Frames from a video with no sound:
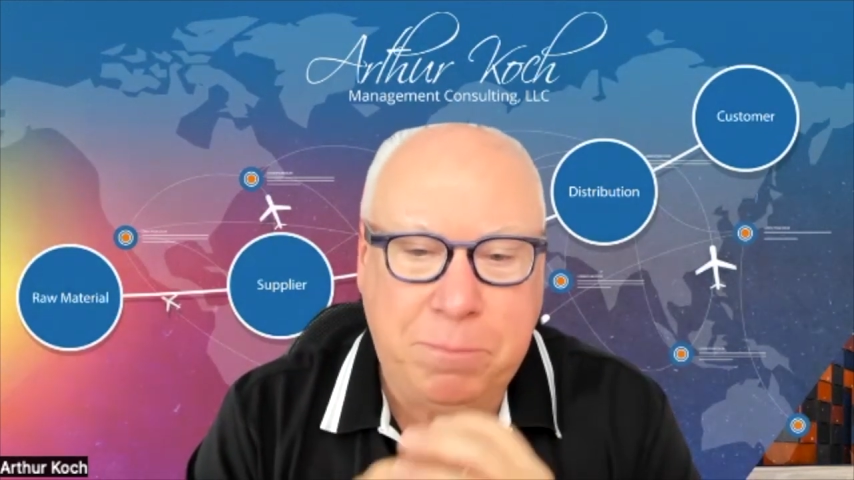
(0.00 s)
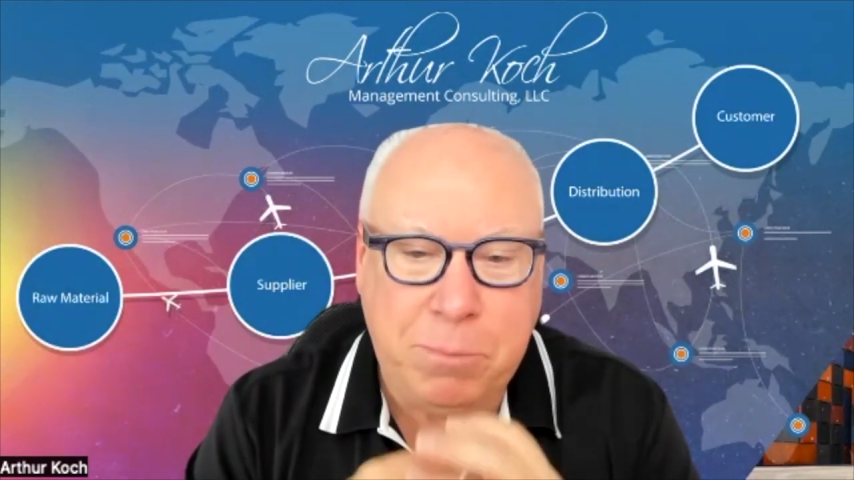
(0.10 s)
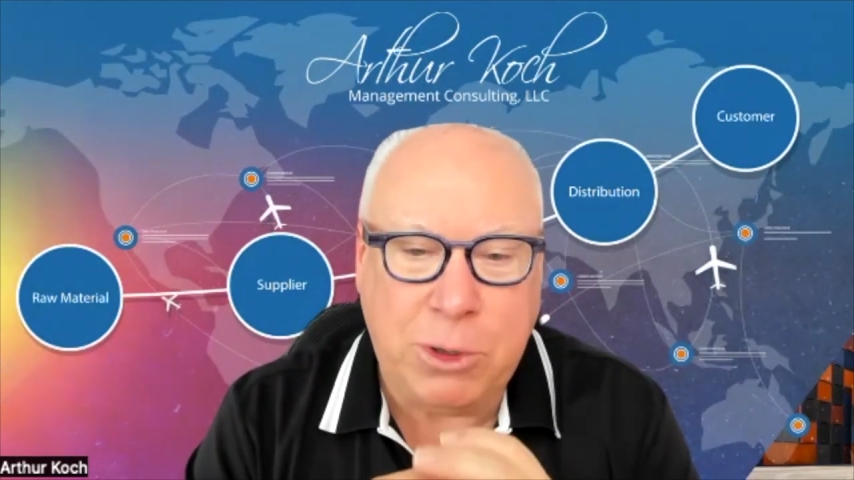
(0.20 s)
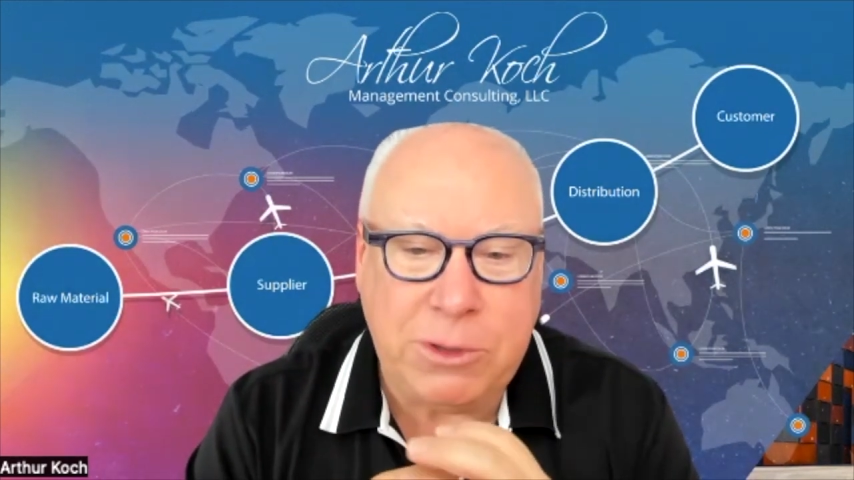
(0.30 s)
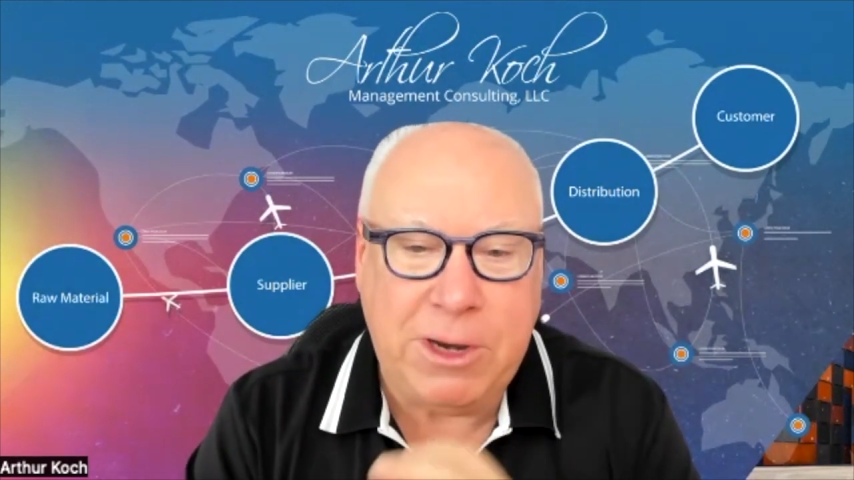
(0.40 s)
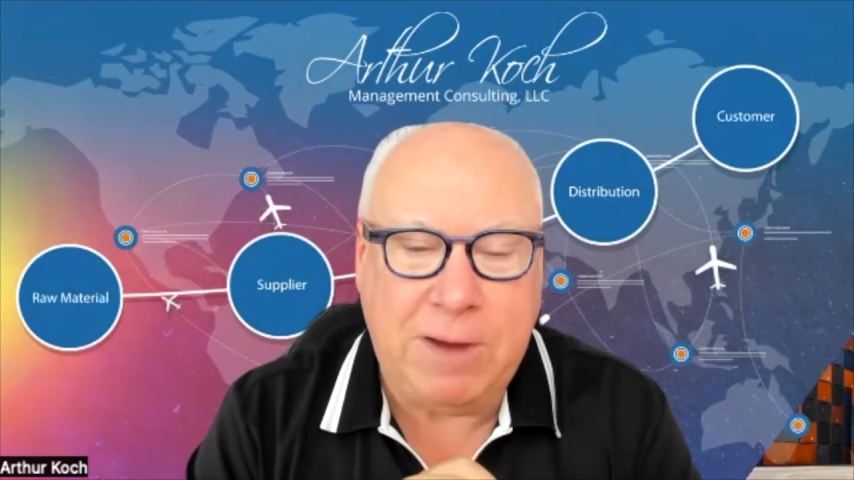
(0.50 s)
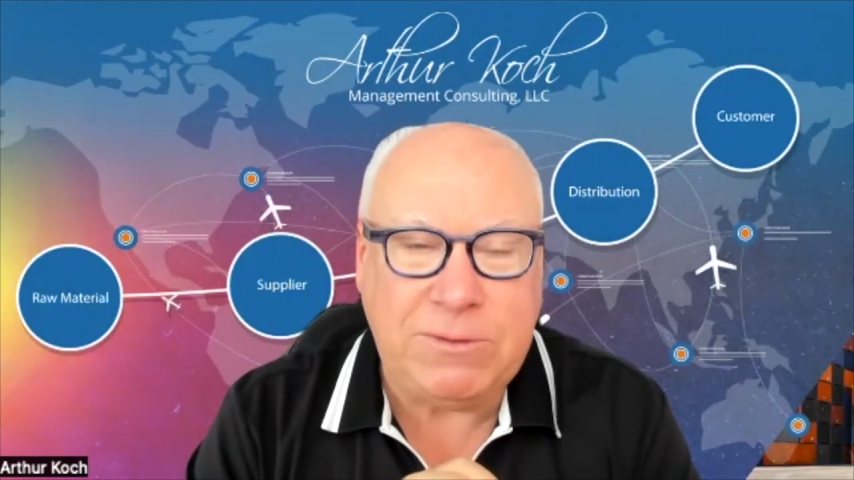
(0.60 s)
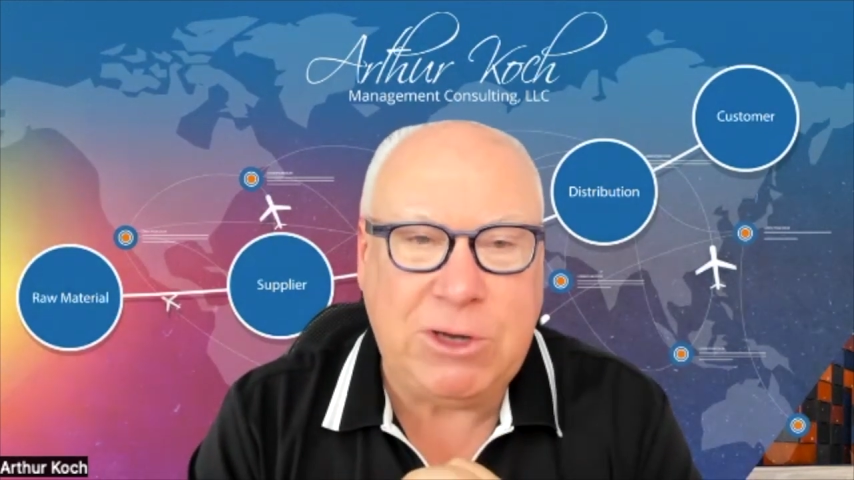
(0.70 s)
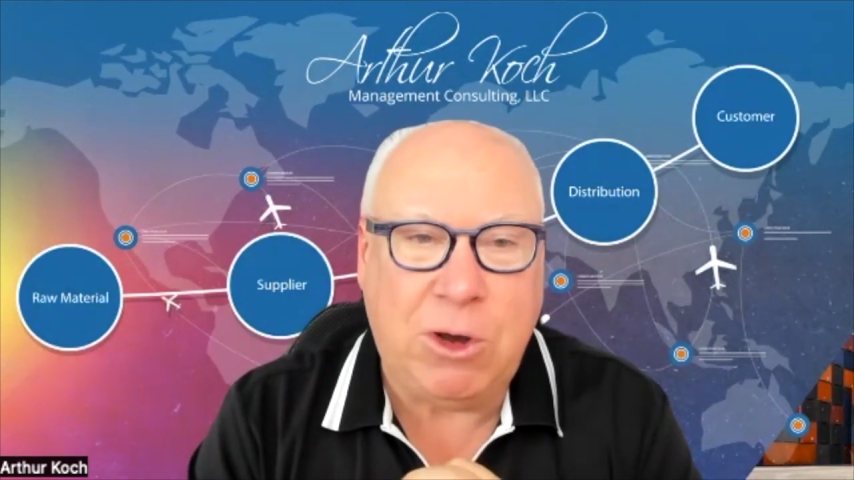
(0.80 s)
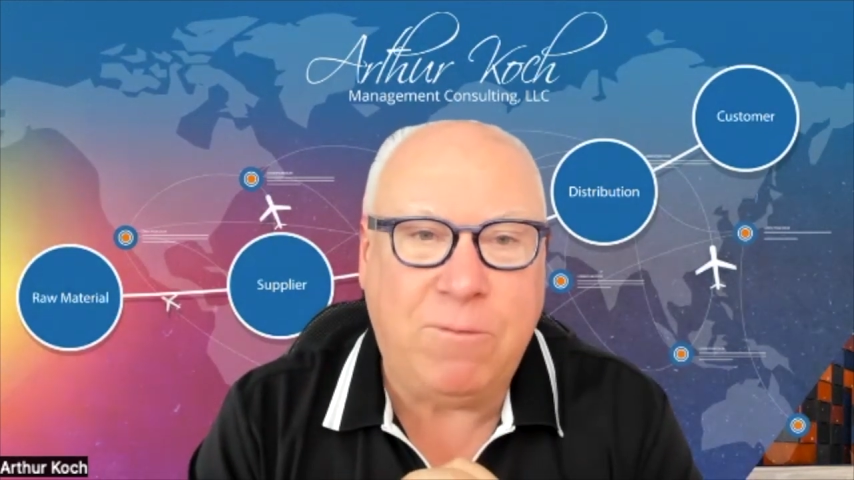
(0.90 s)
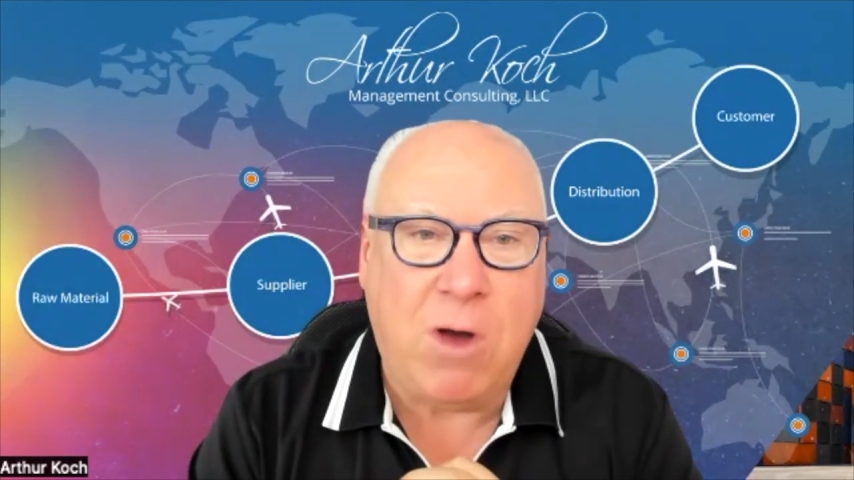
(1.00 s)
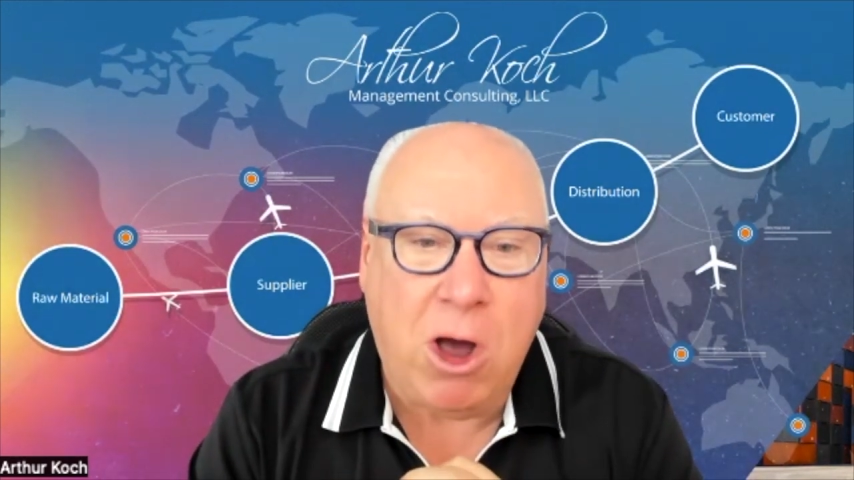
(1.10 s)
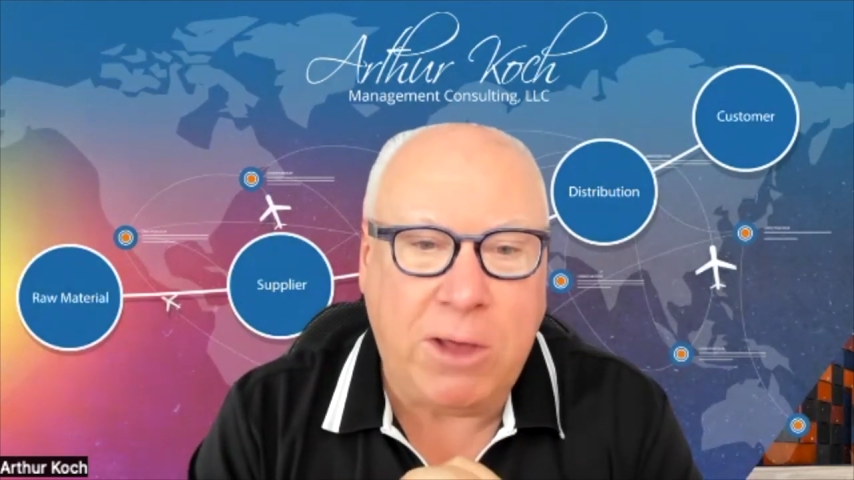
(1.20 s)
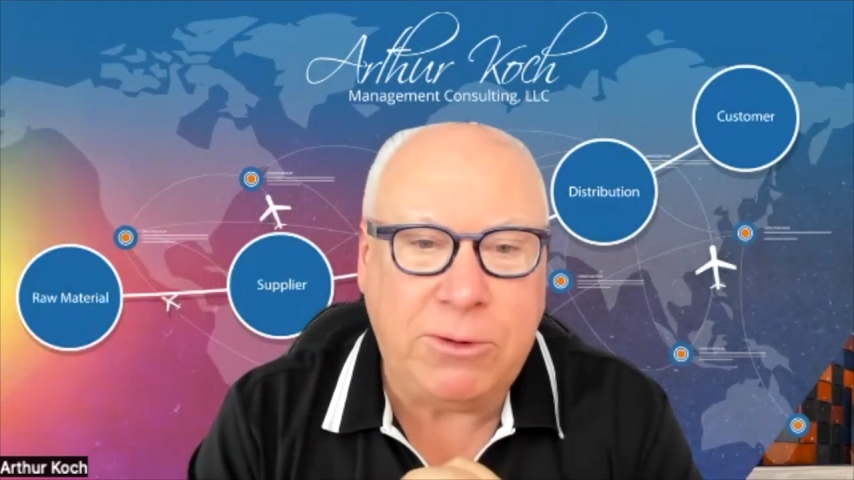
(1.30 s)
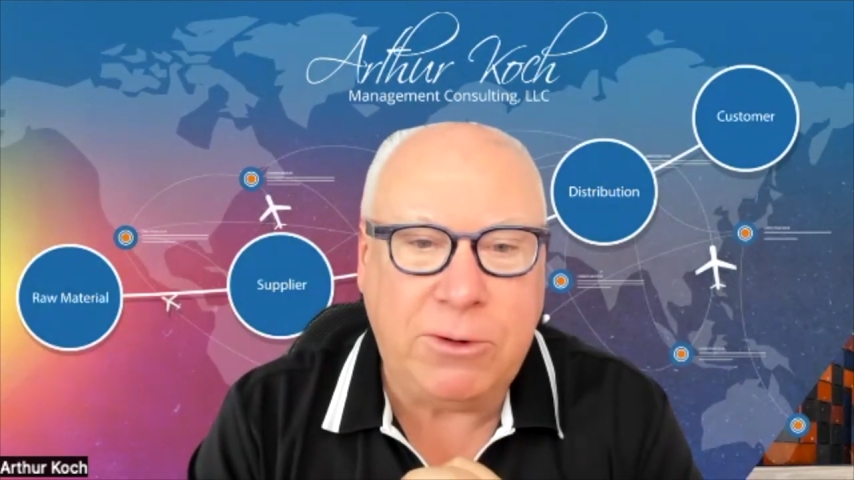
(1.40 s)
book that I've
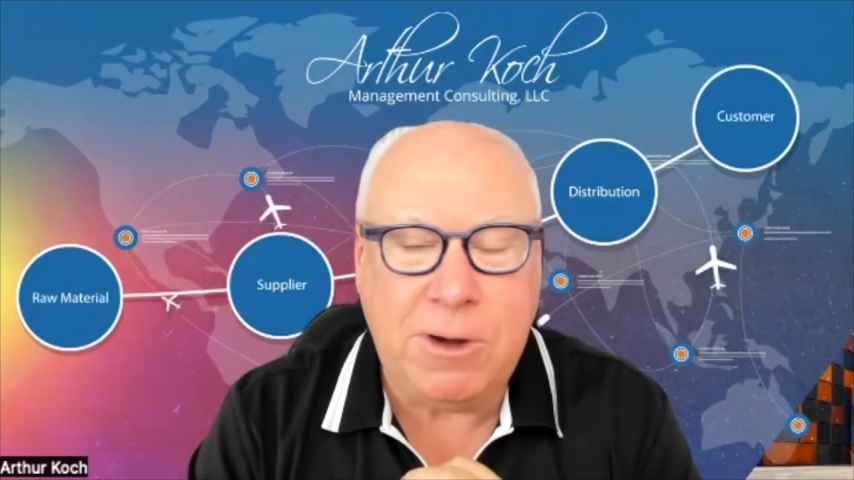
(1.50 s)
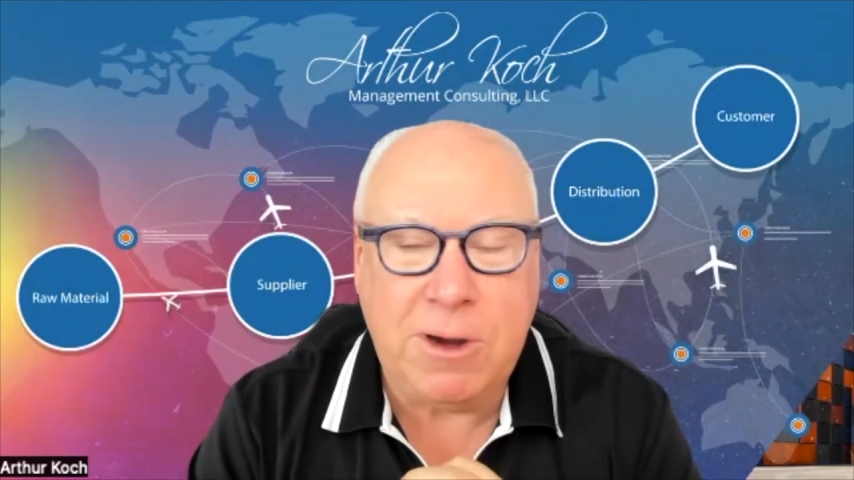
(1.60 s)
self-authored.